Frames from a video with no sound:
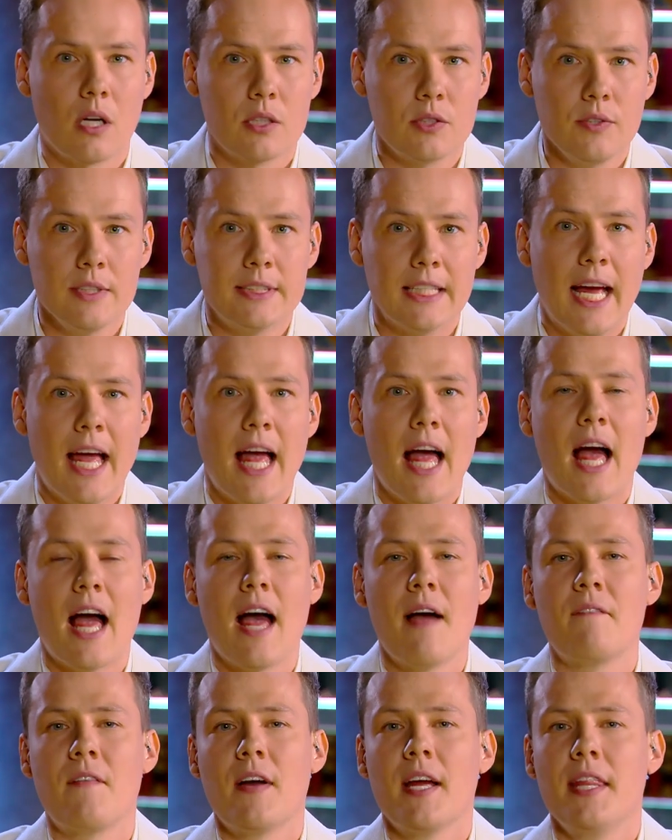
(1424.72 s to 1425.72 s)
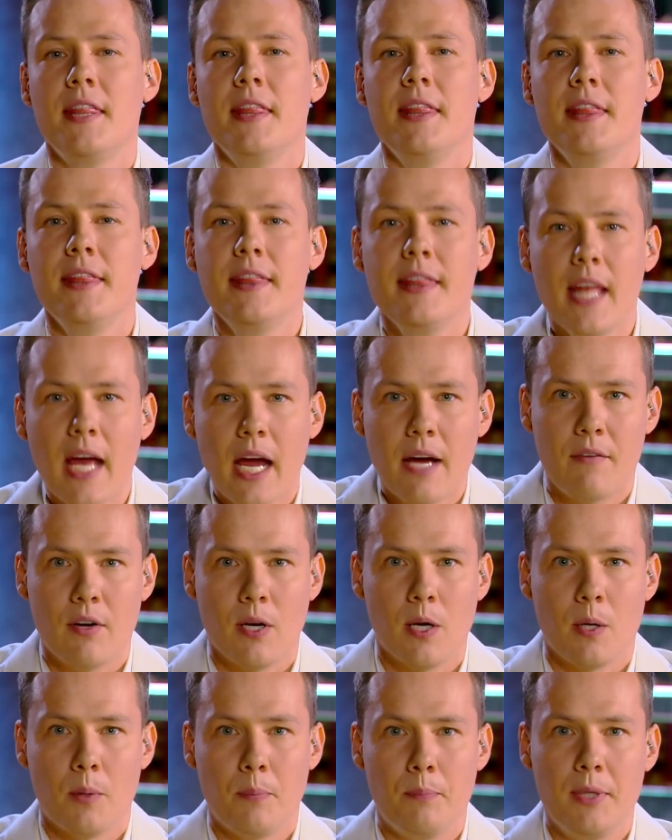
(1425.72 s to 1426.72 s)
countries have
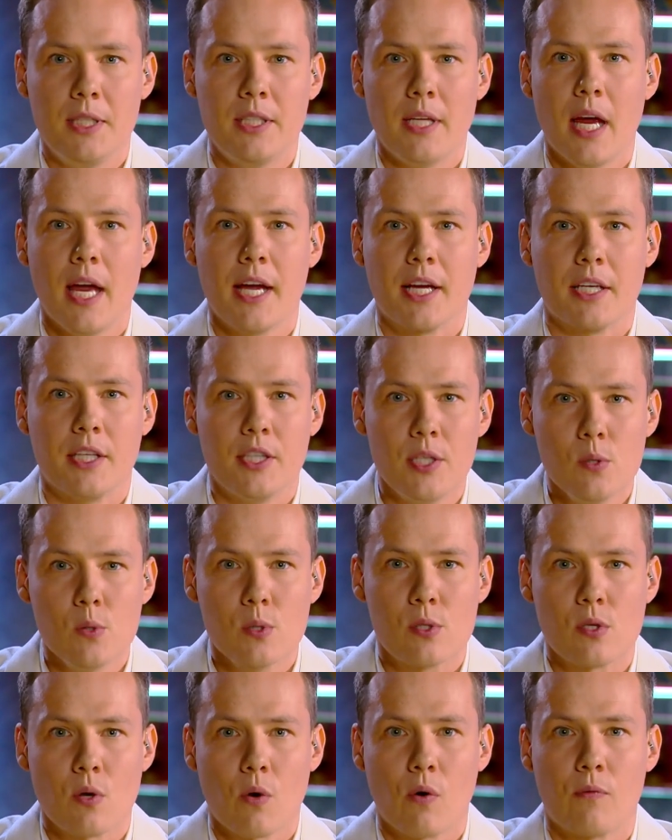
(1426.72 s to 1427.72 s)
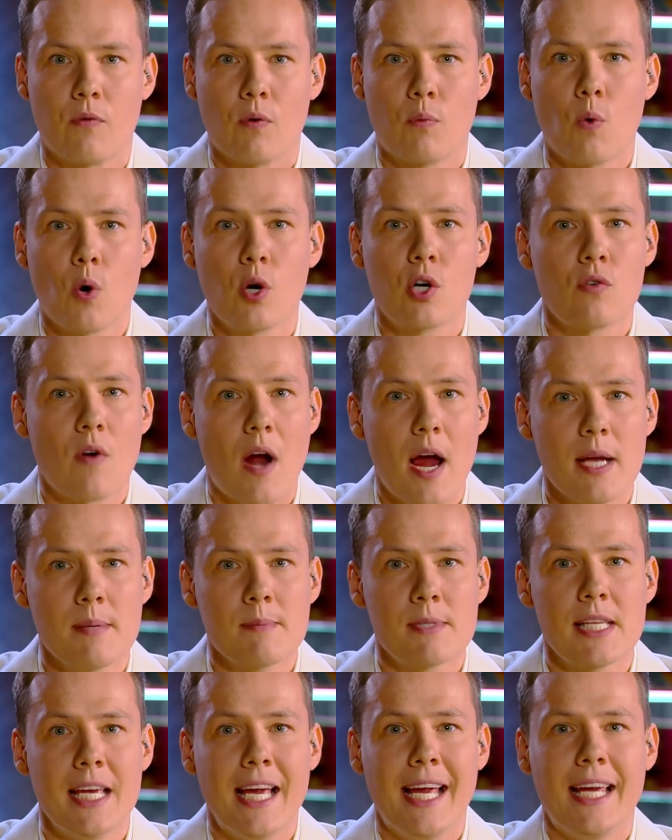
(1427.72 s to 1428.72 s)
never been accused of war
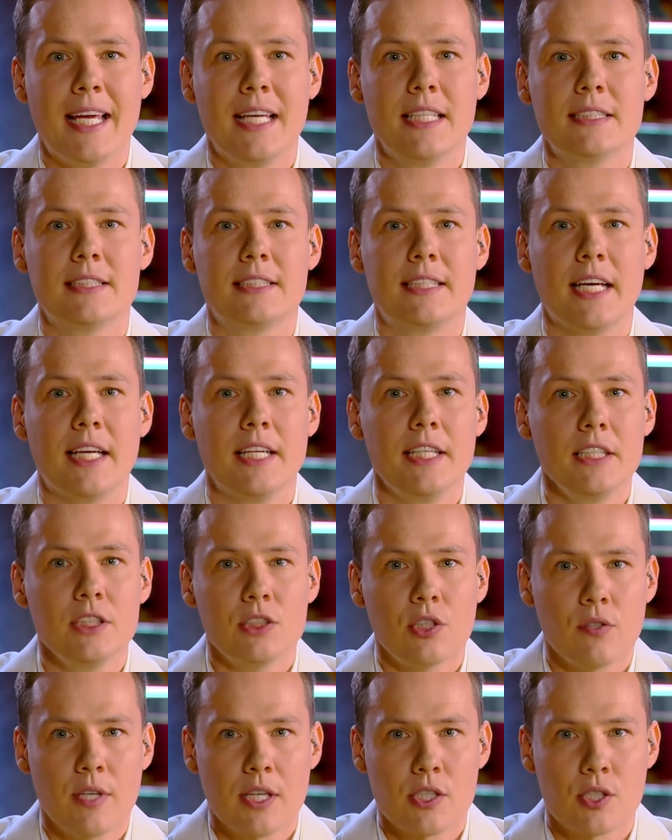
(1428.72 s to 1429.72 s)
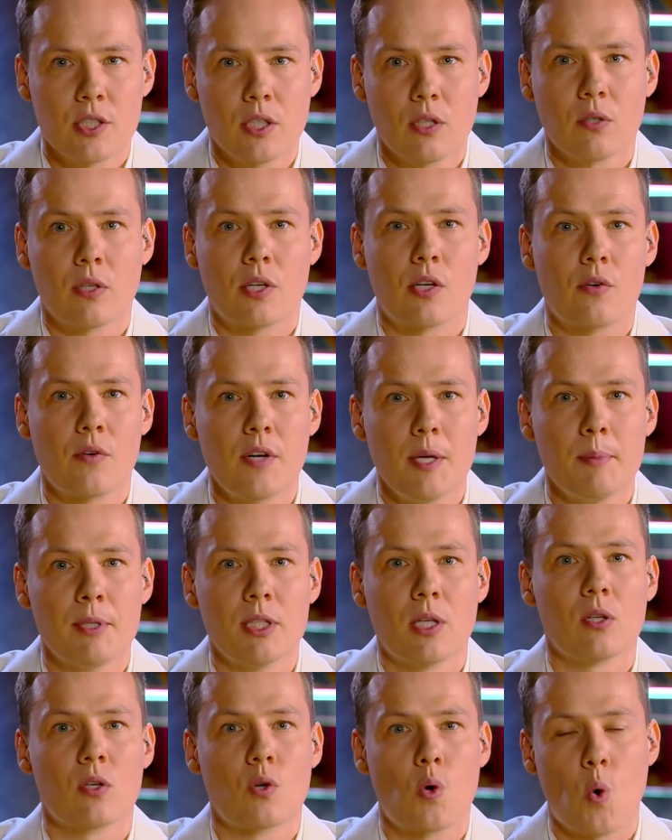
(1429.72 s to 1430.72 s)
crimes in the International
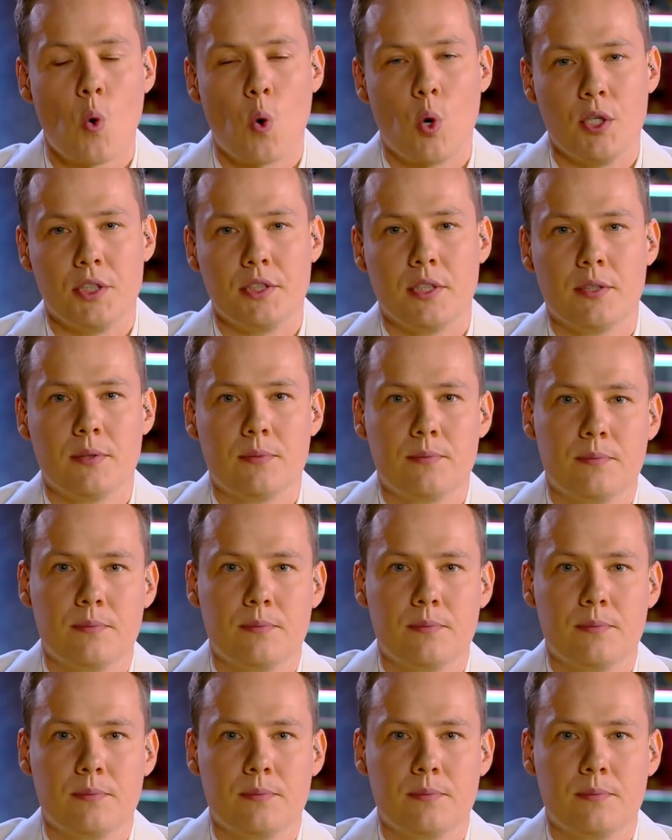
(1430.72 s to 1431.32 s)
Criminal Court.